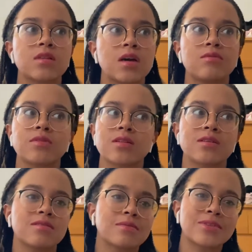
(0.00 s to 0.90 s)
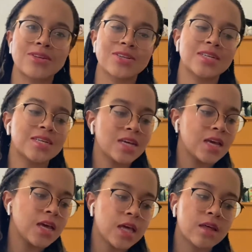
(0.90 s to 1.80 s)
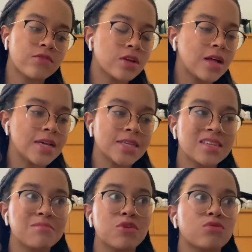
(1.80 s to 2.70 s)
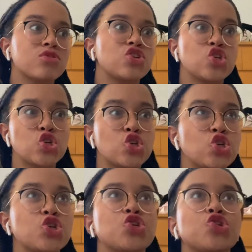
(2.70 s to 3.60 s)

I really like Greek mythology. And for classics, I'm not really sure